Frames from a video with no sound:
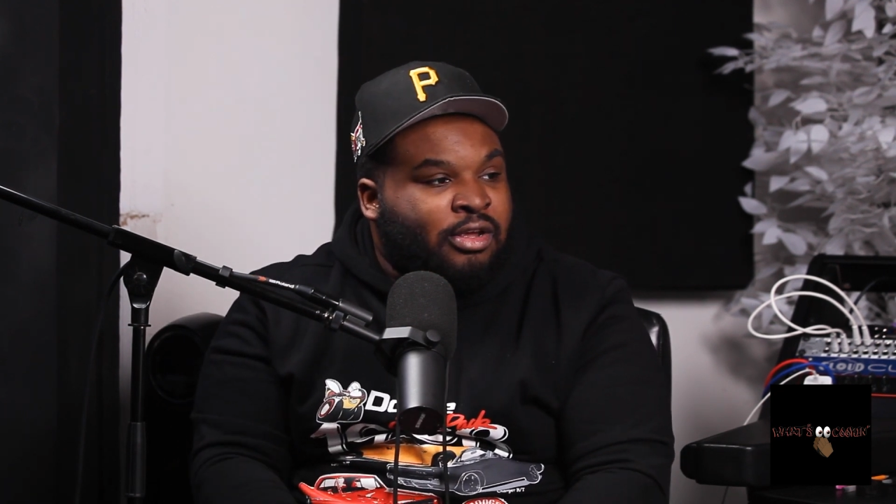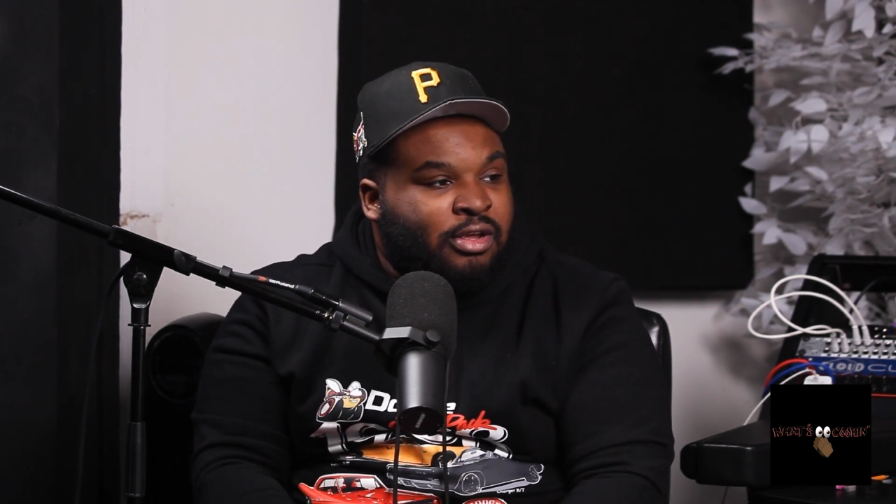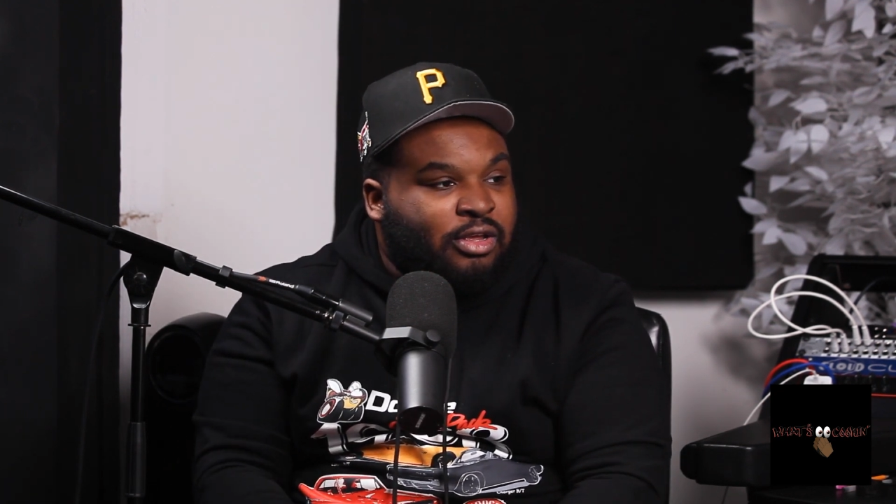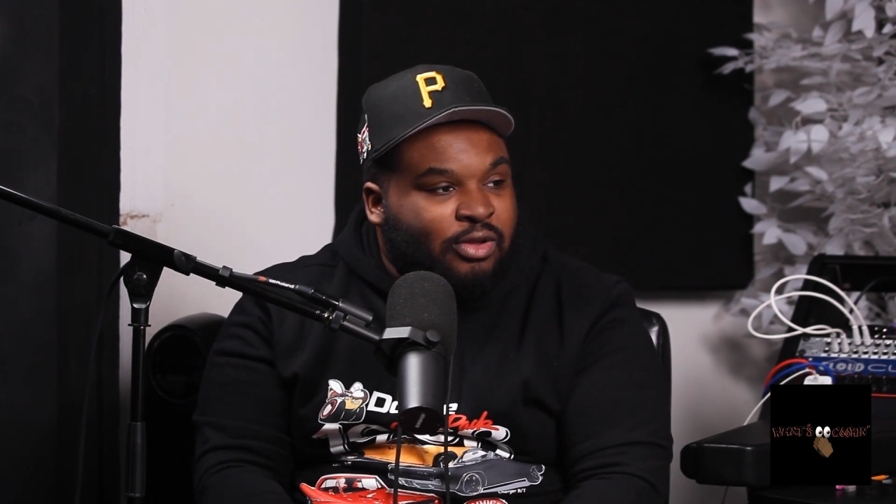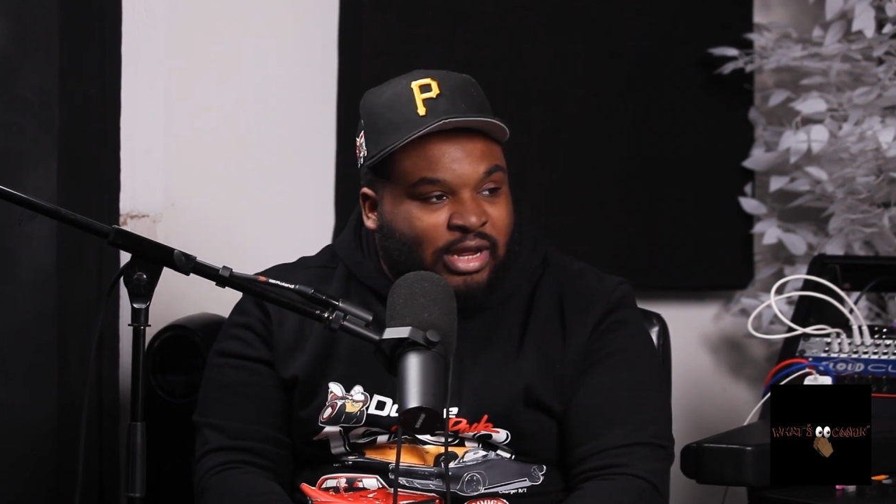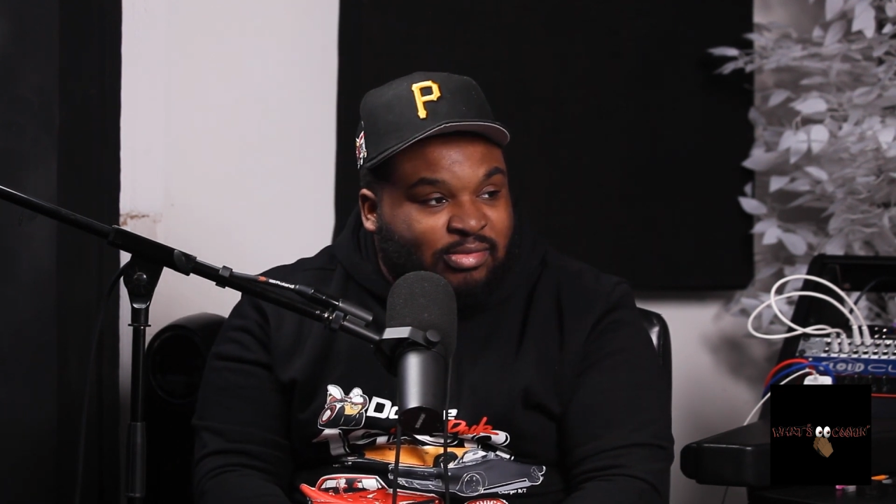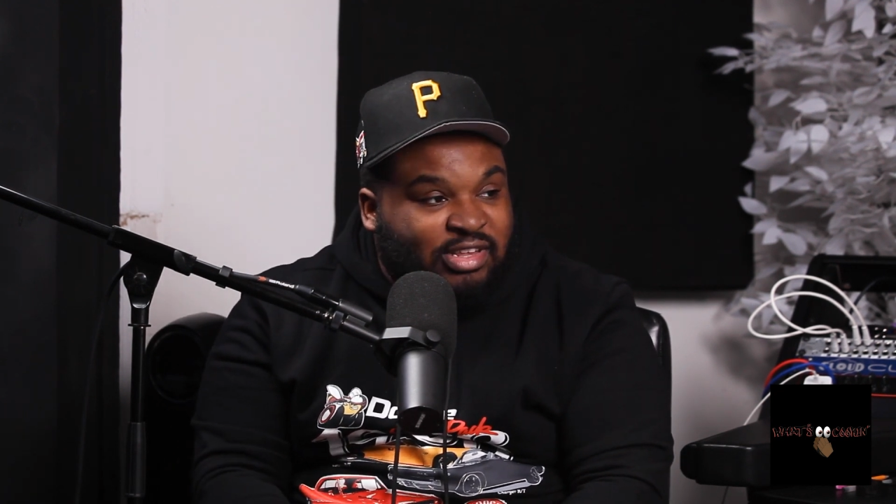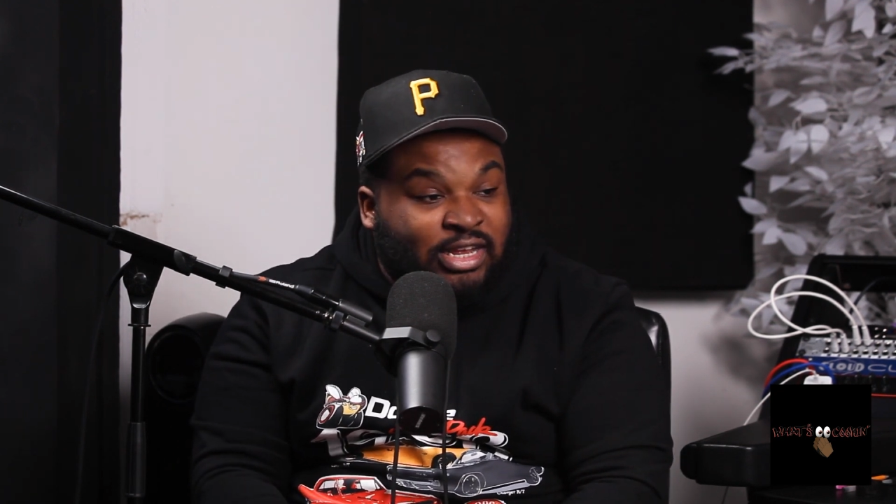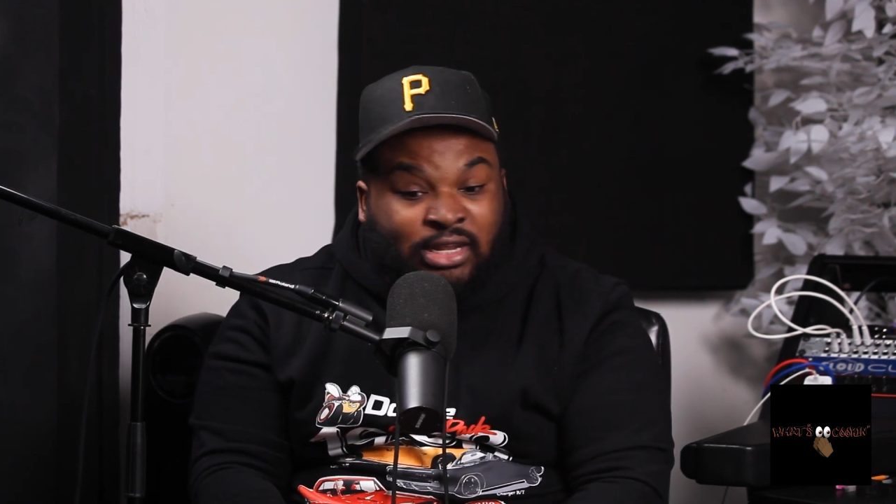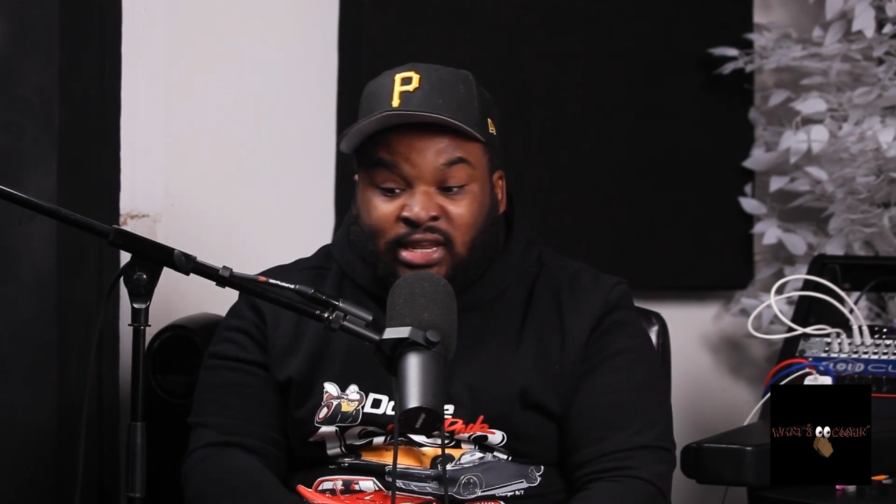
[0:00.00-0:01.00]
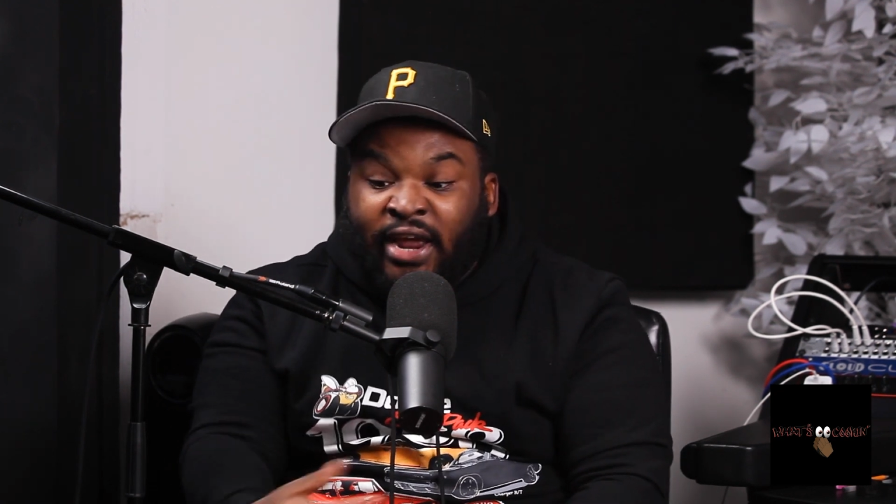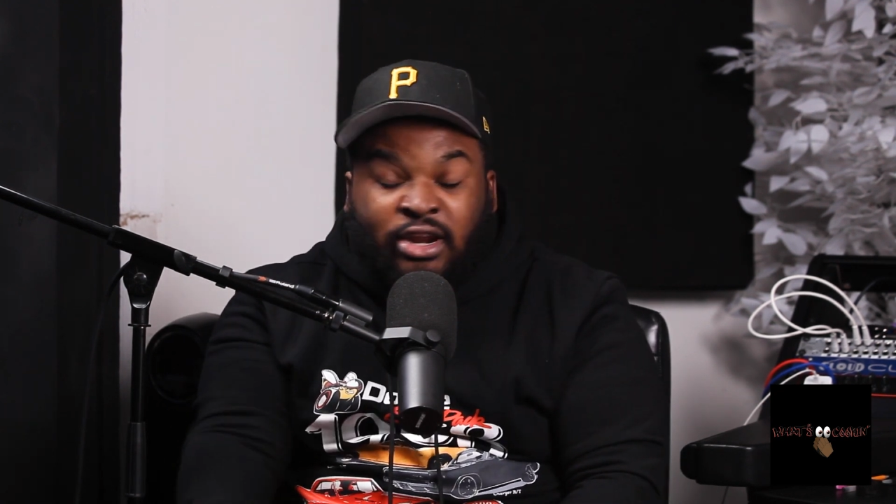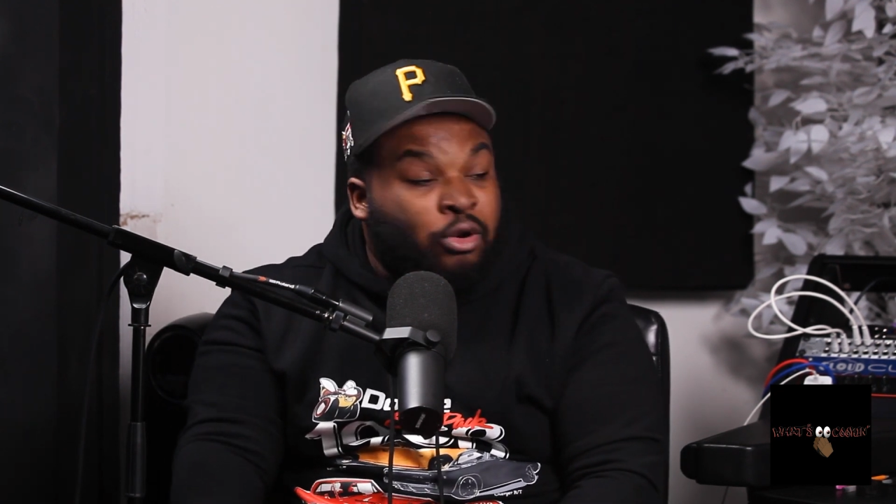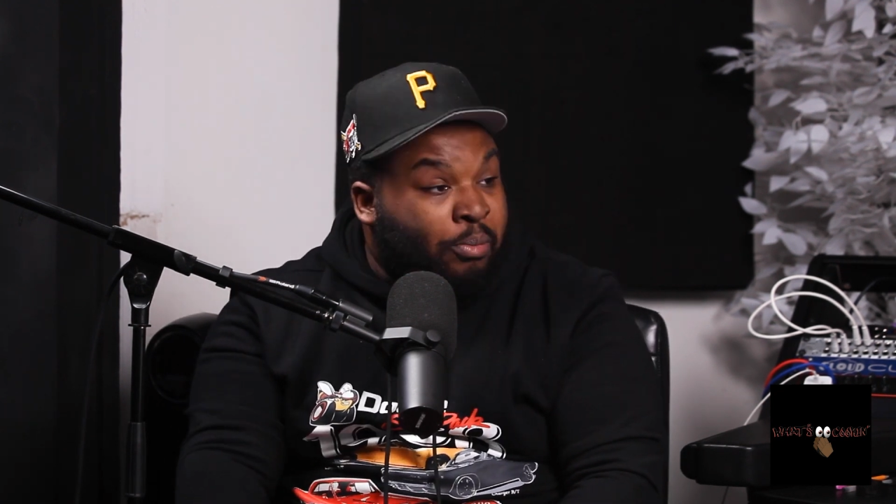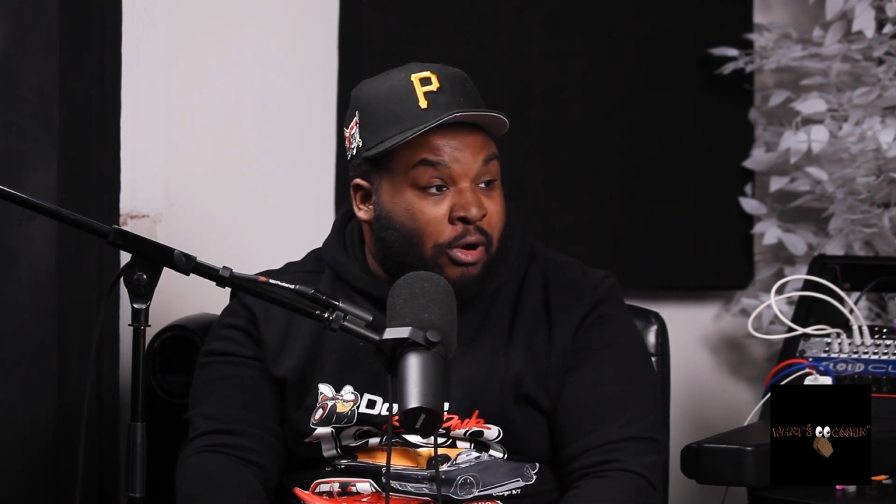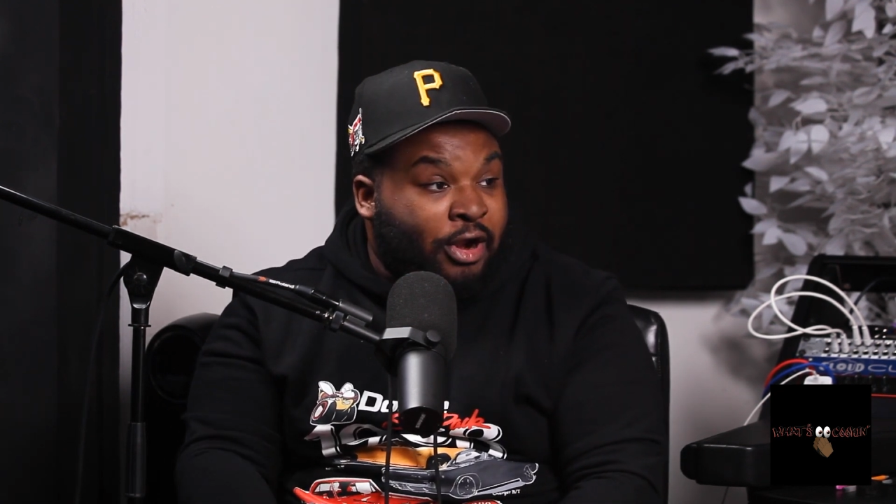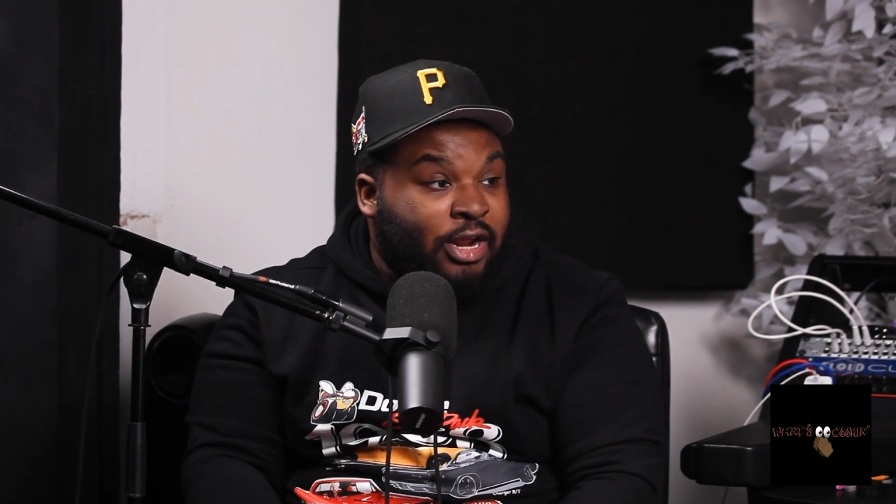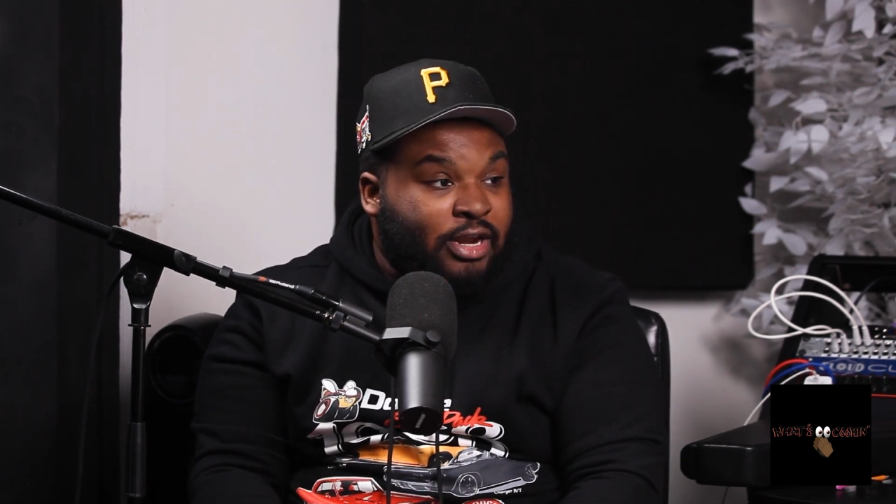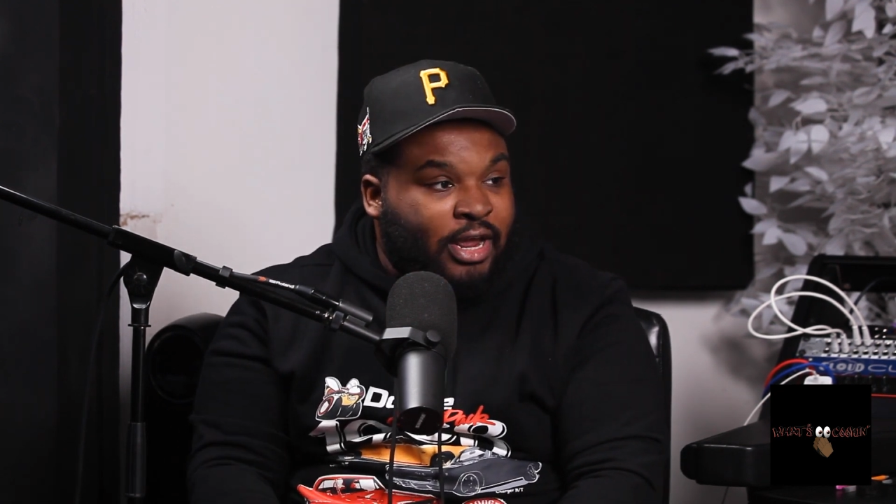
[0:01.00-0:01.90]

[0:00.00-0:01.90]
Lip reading: You get what I'm saying? Then go party.